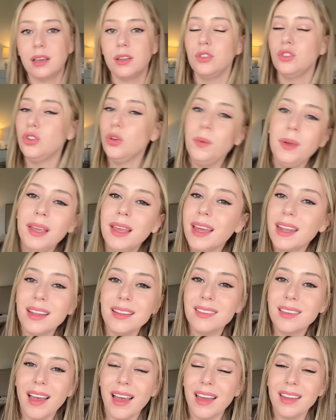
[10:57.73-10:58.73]
do we get a
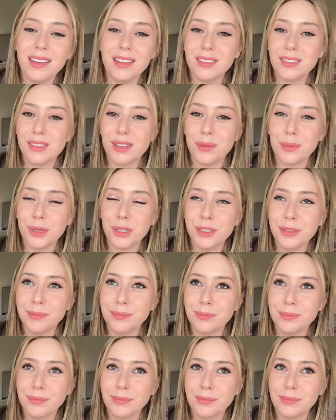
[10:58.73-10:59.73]
tan in summer?
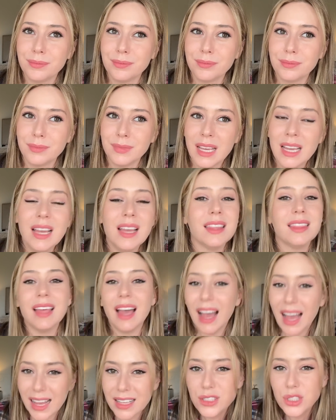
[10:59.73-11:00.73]

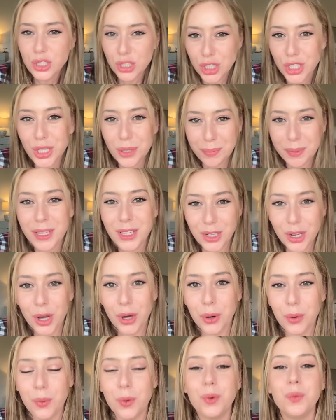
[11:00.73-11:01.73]
The answer should be
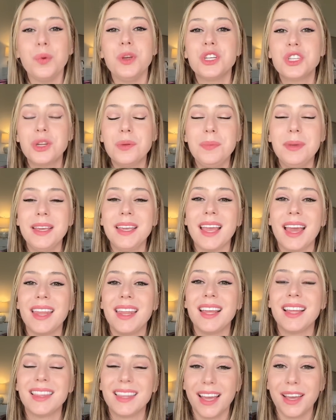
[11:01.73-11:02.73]
no. We should be
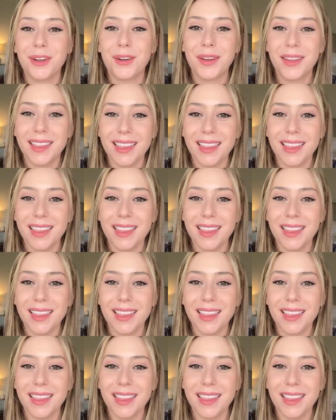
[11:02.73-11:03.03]
getting lighter and